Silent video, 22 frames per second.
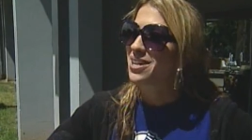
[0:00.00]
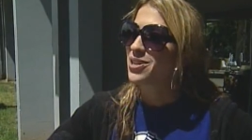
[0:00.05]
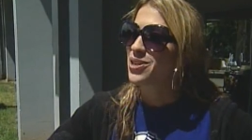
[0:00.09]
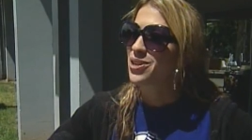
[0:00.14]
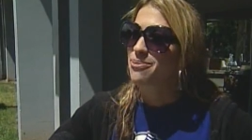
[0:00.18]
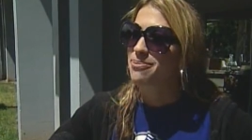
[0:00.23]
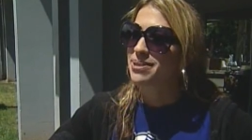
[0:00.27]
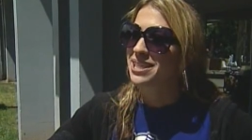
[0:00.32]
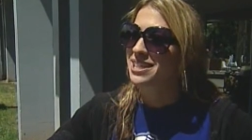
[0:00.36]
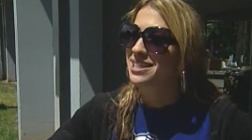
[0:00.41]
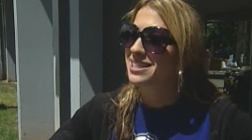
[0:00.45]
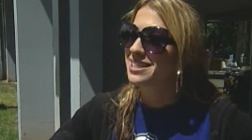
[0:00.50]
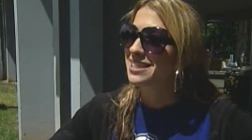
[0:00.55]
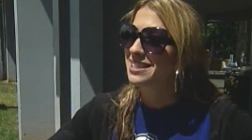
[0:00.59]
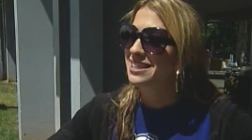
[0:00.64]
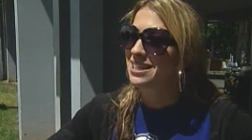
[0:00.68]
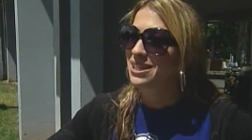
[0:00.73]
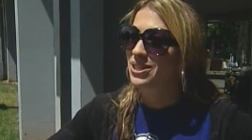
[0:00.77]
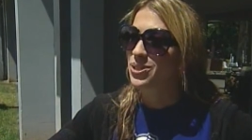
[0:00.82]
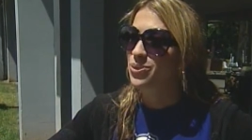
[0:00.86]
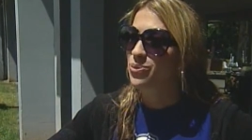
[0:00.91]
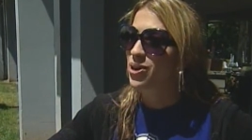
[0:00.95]
nobody else is
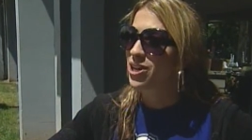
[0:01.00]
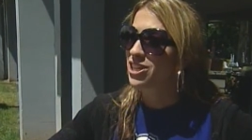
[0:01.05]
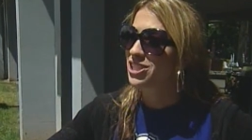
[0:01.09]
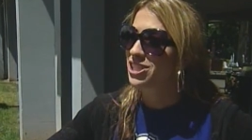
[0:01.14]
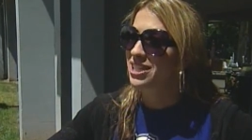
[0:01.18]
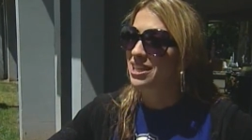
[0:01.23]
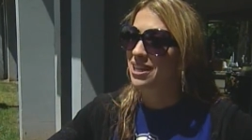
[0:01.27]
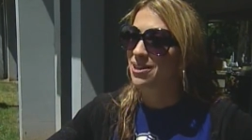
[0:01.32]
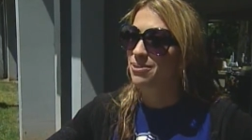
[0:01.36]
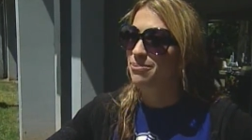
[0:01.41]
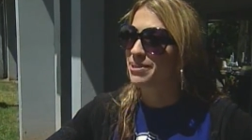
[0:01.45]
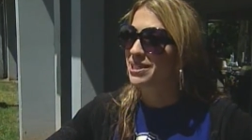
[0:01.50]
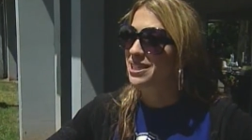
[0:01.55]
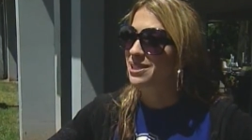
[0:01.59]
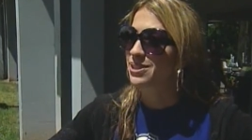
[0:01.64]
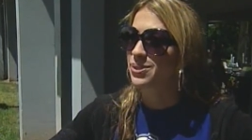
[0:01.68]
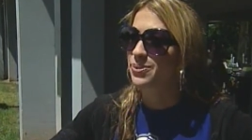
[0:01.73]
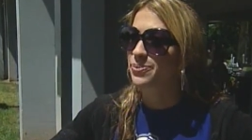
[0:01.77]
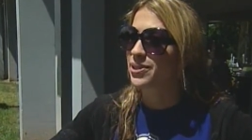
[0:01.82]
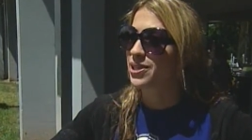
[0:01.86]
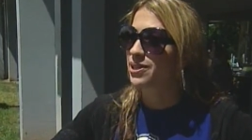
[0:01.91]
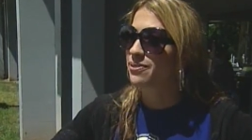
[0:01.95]
allowed to watch now
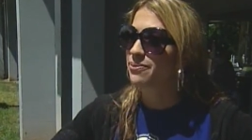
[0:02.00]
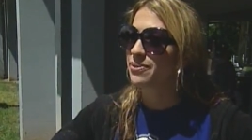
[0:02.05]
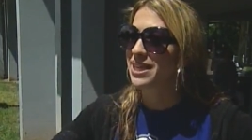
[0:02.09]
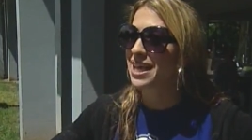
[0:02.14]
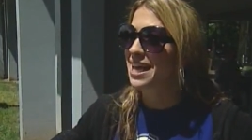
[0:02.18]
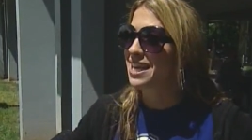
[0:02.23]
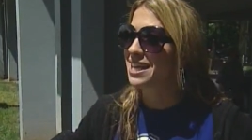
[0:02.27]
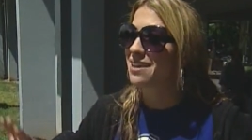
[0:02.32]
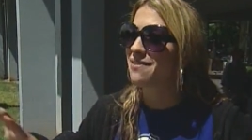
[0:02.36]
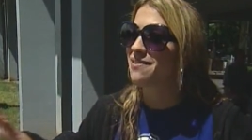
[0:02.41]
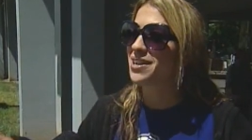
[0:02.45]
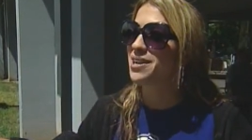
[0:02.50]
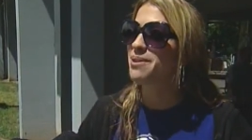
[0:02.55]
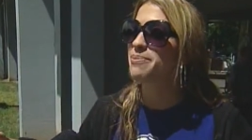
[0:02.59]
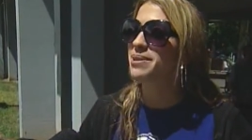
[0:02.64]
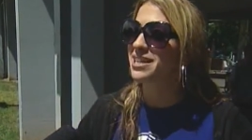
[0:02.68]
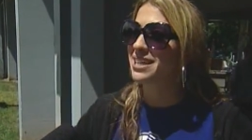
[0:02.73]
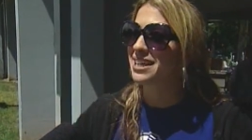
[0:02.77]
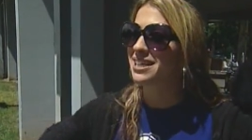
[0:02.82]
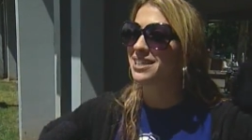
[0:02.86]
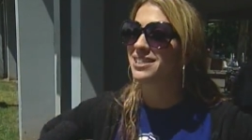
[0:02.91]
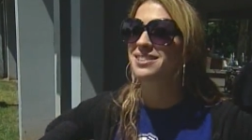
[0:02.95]
because we, we can't have
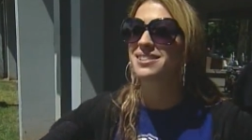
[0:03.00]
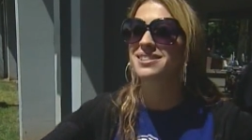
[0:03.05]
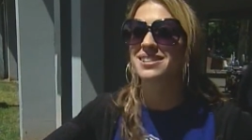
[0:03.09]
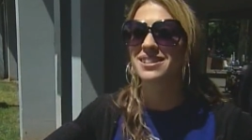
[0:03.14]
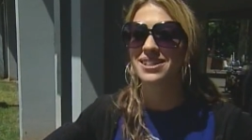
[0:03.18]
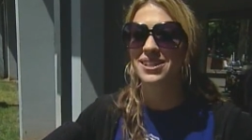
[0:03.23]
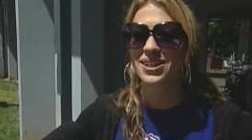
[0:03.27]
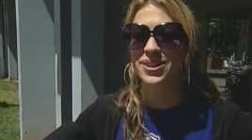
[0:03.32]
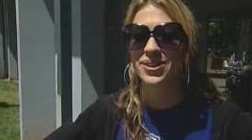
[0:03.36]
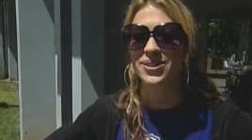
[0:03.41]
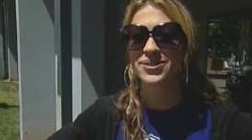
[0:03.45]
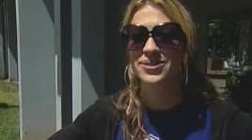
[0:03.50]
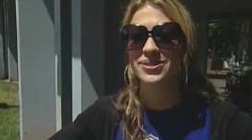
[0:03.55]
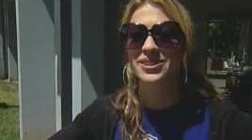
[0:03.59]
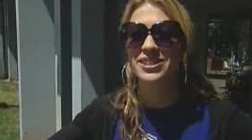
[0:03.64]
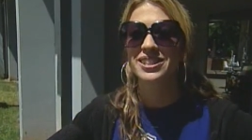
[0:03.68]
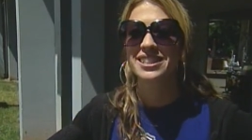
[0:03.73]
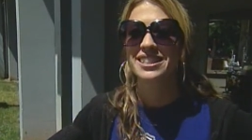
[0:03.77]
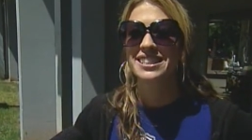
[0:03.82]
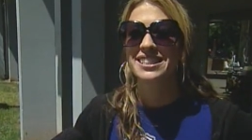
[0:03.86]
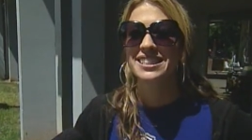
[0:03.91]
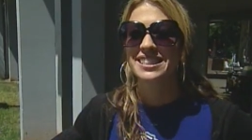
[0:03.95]
anybody else, you know.
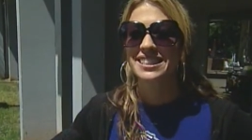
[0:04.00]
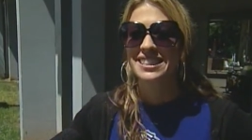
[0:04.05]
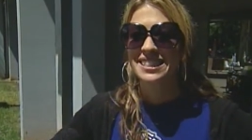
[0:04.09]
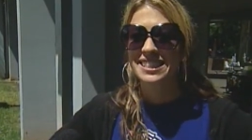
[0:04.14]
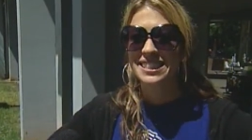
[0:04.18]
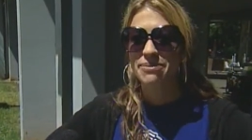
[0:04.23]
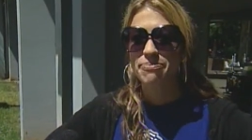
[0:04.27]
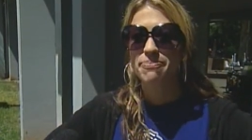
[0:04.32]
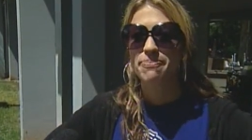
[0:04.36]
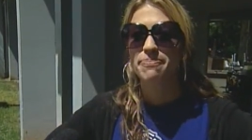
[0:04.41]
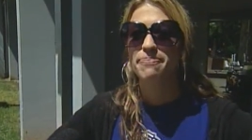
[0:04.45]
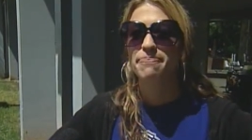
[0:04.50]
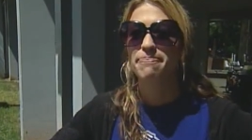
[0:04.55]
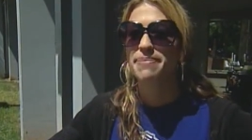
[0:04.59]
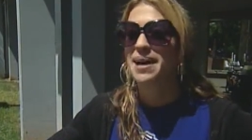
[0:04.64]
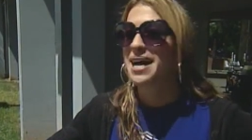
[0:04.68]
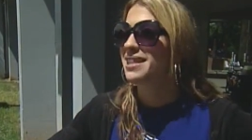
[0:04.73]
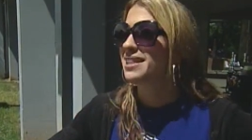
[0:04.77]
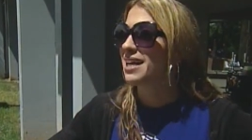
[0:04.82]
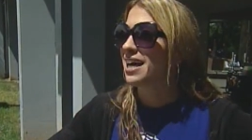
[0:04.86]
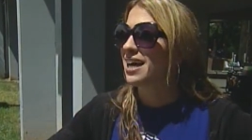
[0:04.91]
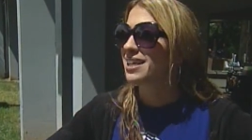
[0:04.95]

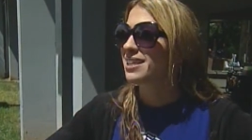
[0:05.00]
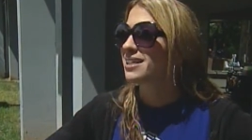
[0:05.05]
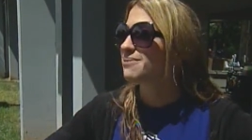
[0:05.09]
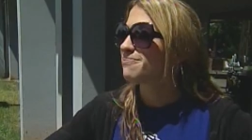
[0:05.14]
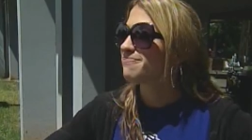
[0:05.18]
Bad luck.